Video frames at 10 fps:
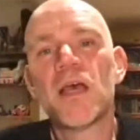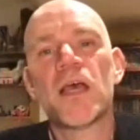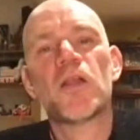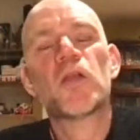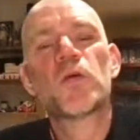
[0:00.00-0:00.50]

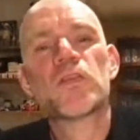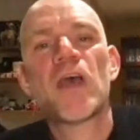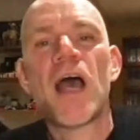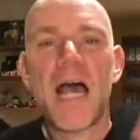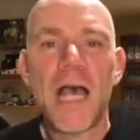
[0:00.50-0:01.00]
In other words,
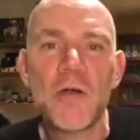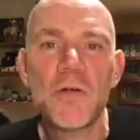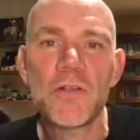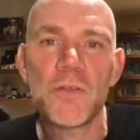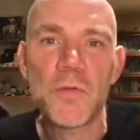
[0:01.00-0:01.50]
how
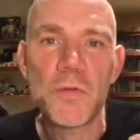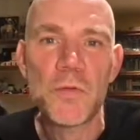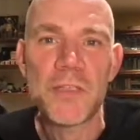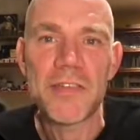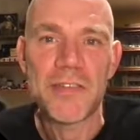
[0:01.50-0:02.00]
do
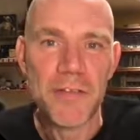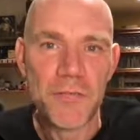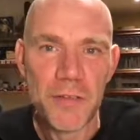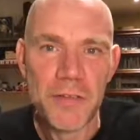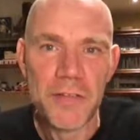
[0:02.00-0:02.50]
these
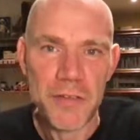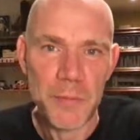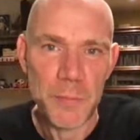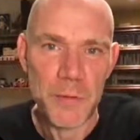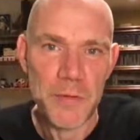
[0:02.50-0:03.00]
different
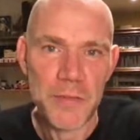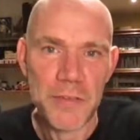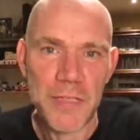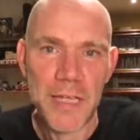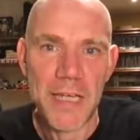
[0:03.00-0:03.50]
disciplines
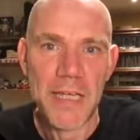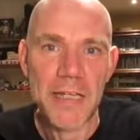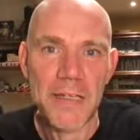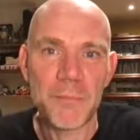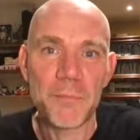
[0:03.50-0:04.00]

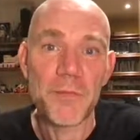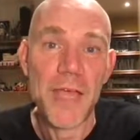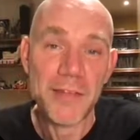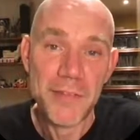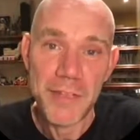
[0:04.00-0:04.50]
in
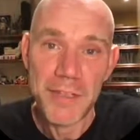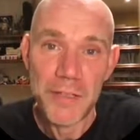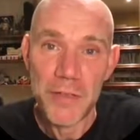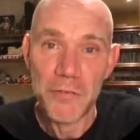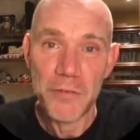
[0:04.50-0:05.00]
the
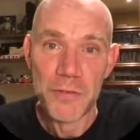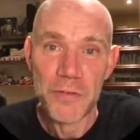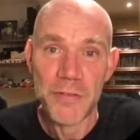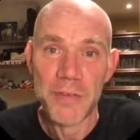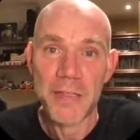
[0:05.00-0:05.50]
university,